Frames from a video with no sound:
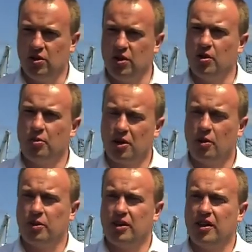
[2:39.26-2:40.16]
student
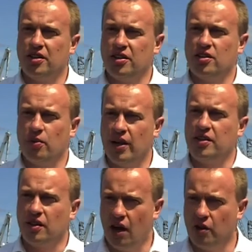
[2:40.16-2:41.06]
accommodation is the way
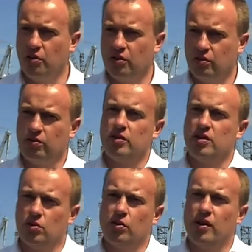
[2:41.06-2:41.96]
to go. There
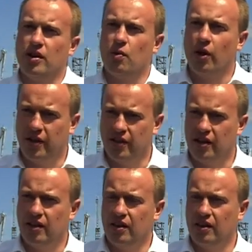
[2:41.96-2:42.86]
is already one in the,
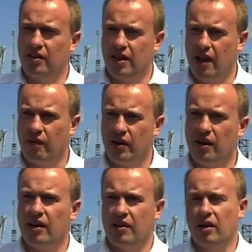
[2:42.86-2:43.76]
in, in the
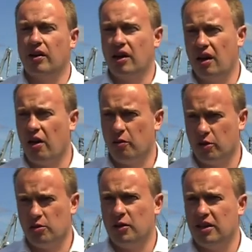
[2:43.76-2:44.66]
area and they're looking at other
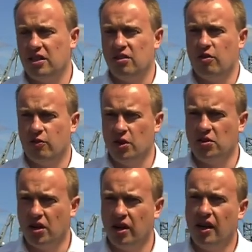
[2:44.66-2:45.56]
possibilities for the
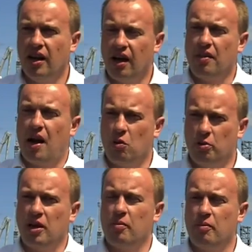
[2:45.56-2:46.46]
future and that will
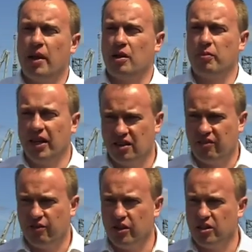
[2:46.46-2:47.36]
be a, make a big
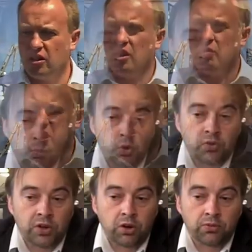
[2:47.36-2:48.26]
difference.
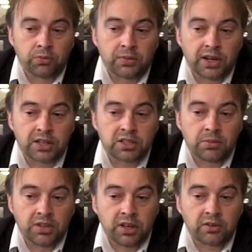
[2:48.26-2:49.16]
Moving on from that, some
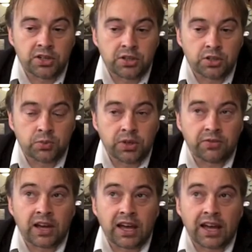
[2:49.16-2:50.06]
of the other issues we've
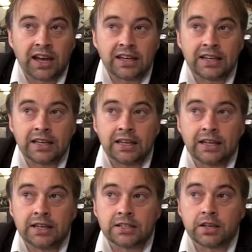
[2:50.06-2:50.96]
had
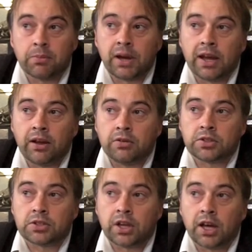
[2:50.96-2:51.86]
is
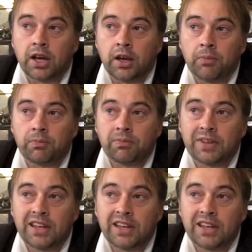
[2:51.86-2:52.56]
about um,